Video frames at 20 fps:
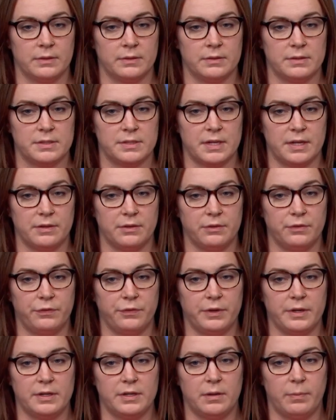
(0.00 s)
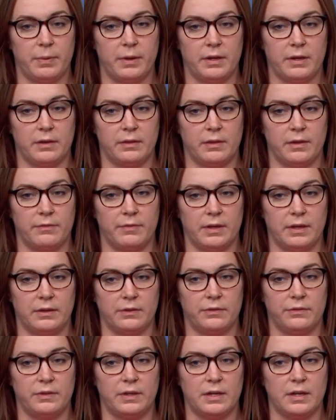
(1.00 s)
Centers for Independent Living
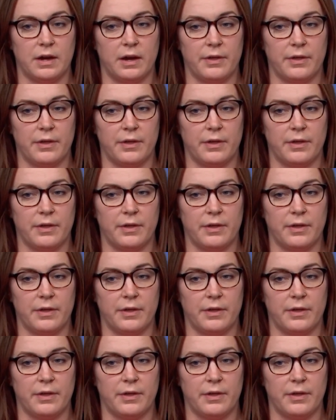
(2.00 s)
seek